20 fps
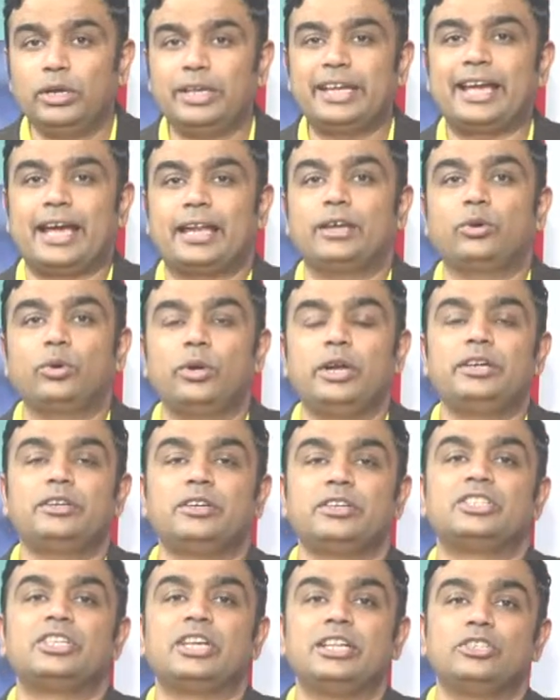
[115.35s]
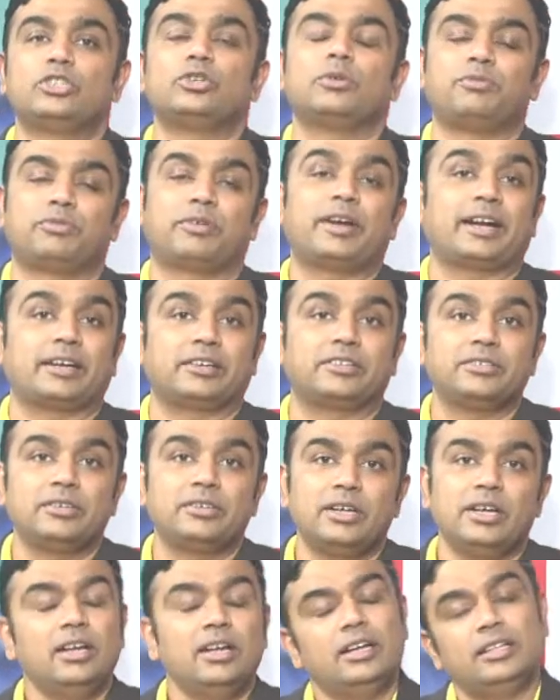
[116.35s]
calculated sense of fact,
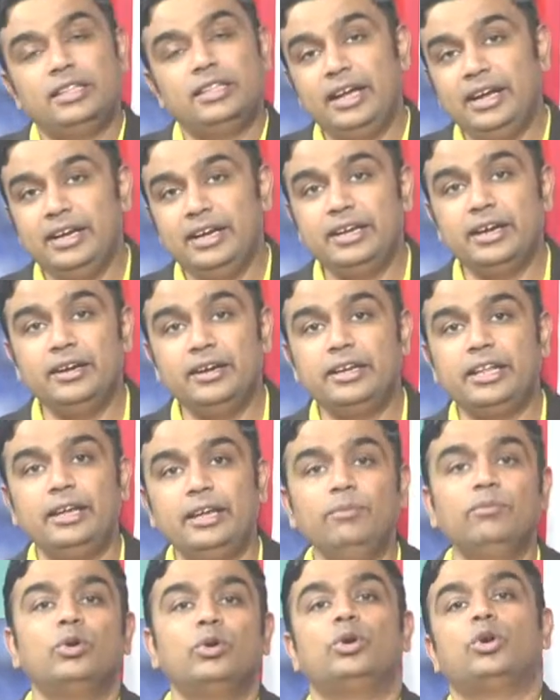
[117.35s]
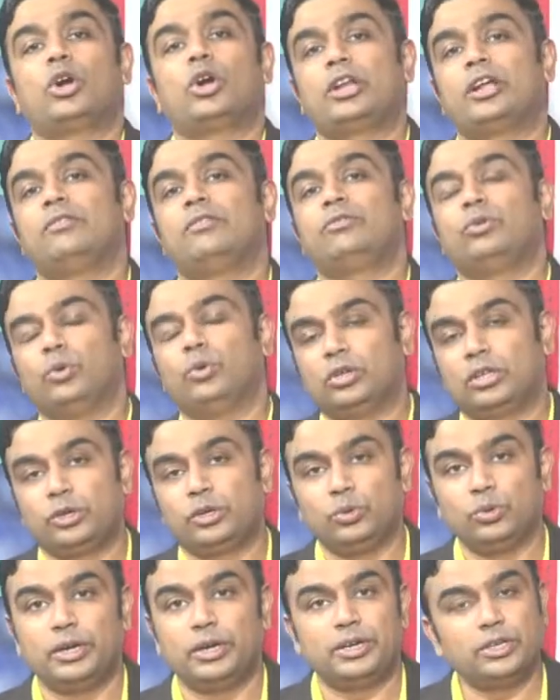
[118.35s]
the Indian team would not have told the
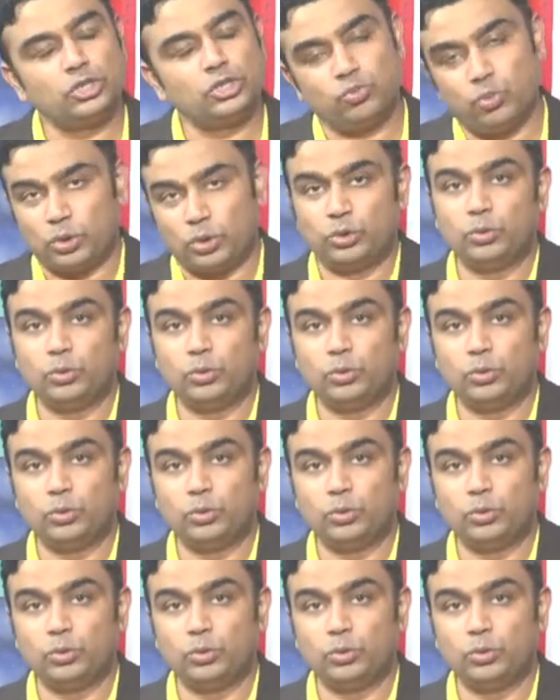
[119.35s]
curators what to